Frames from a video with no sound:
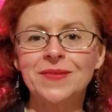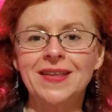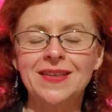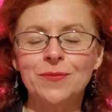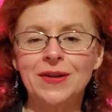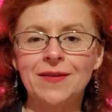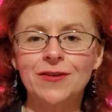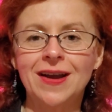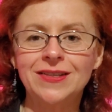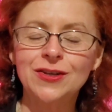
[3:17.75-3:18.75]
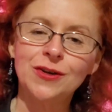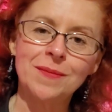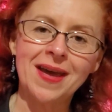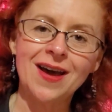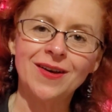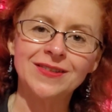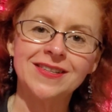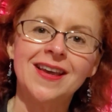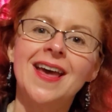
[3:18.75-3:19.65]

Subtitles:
And then whenever I took them out